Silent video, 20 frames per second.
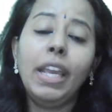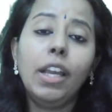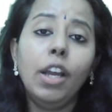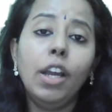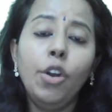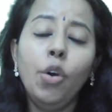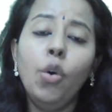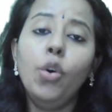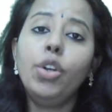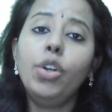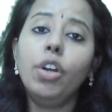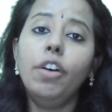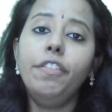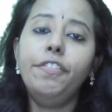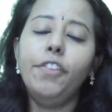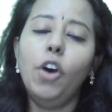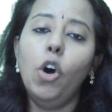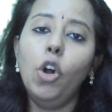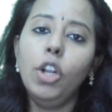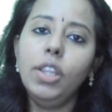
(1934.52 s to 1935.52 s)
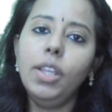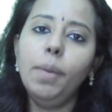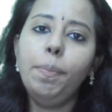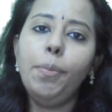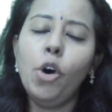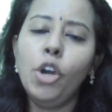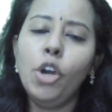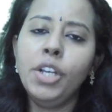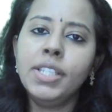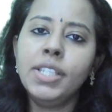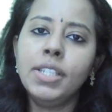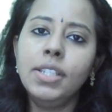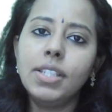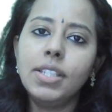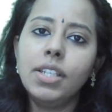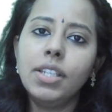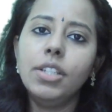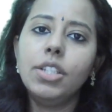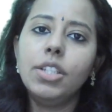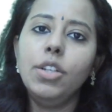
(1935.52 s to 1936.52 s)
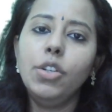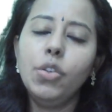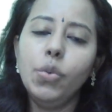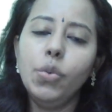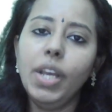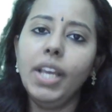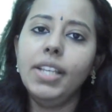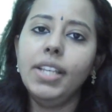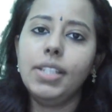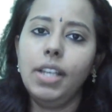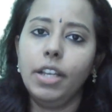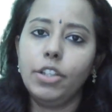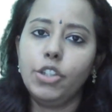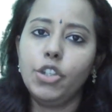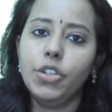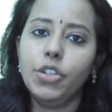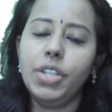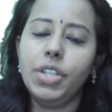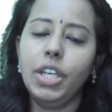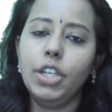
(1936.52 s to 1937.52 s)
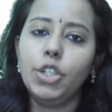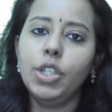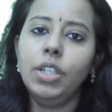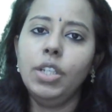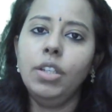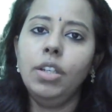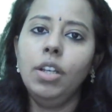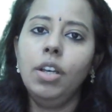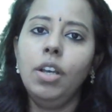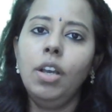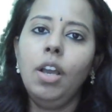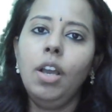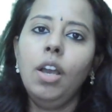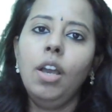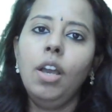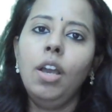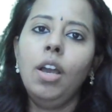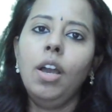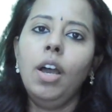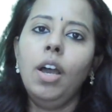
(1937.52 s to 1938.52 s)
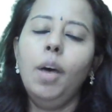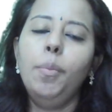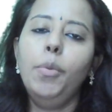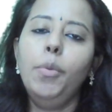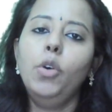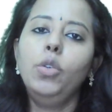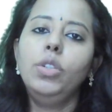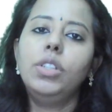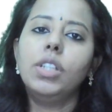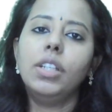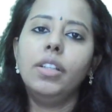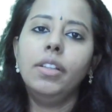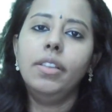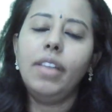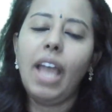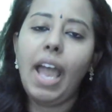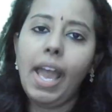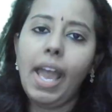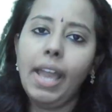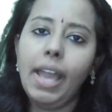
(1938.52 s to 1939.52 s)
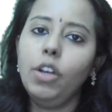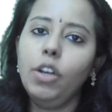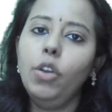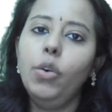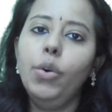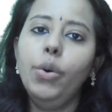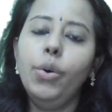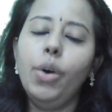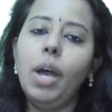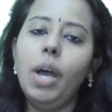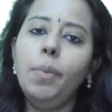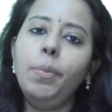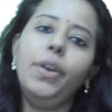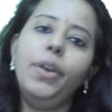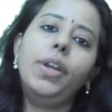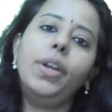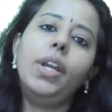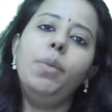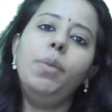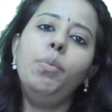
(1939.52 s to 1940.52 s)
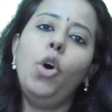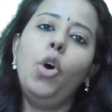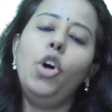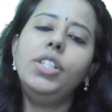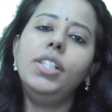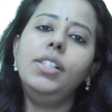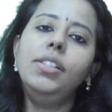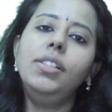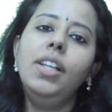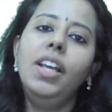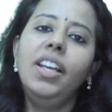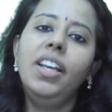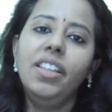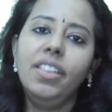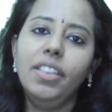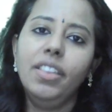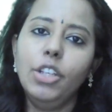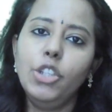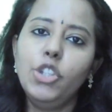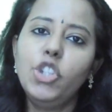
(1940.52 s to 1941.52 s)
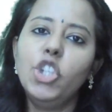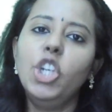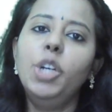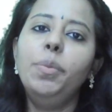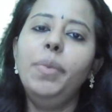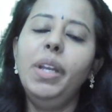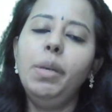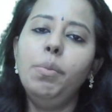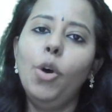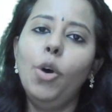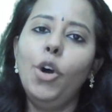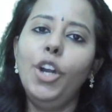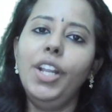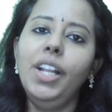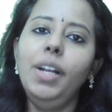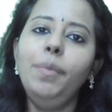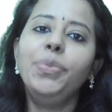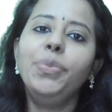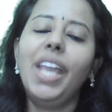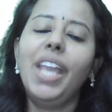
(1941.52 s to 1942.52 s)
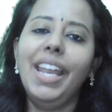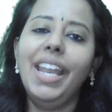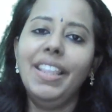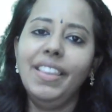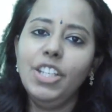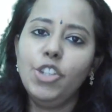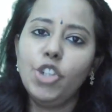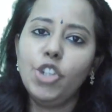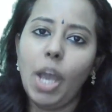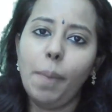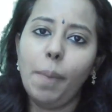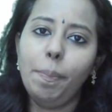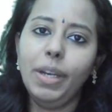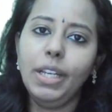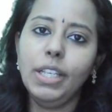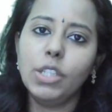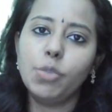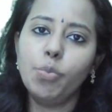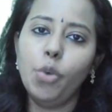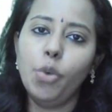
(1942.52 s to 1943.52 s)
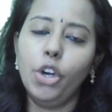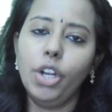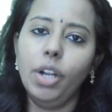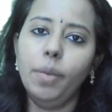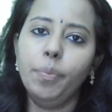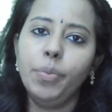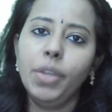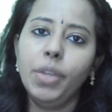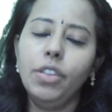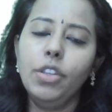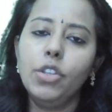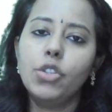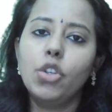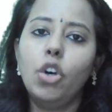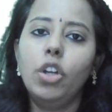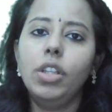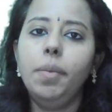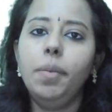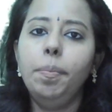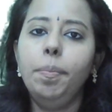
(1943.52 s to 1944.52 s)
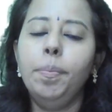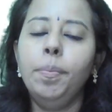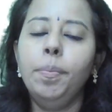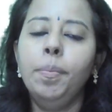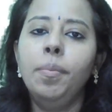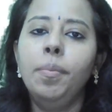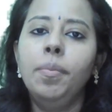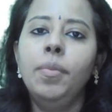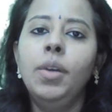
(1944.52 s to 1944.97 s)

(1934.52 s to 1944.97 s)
make a note of all the points discussed in today's lecture session about the Anglo-American model, the German model and the Japanese model. These are the